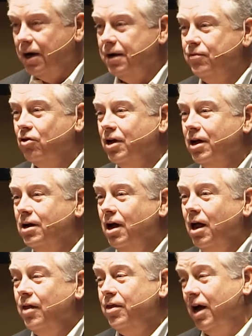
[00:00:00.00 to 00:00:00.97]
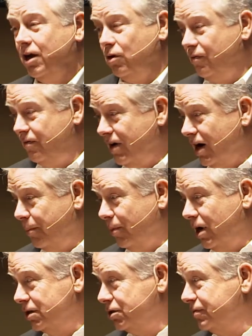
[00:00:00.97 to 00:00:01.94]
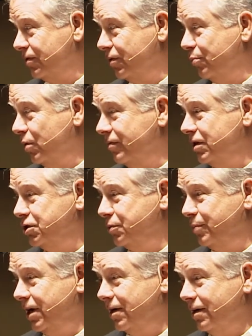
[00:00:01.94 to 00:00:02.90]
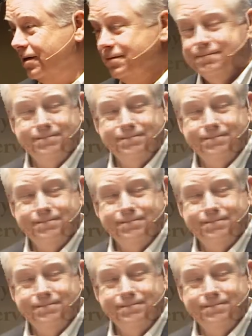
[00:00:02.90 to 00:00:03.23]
I have said. Thank you very much for the privilege of being here.